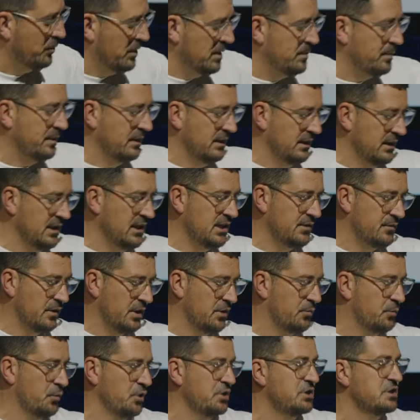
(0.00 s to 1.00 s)
we believe,
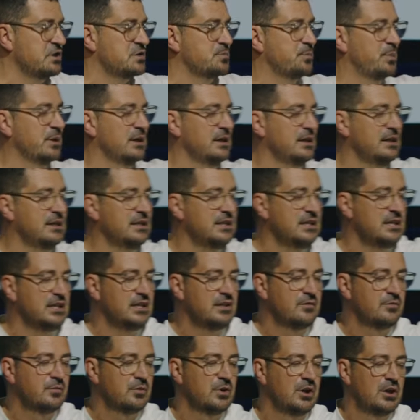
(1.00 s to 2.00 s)
if we just
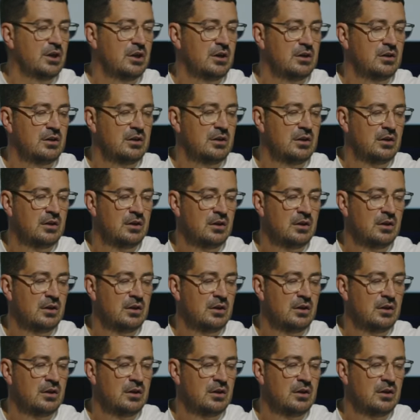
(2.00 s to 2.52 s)
believe, well,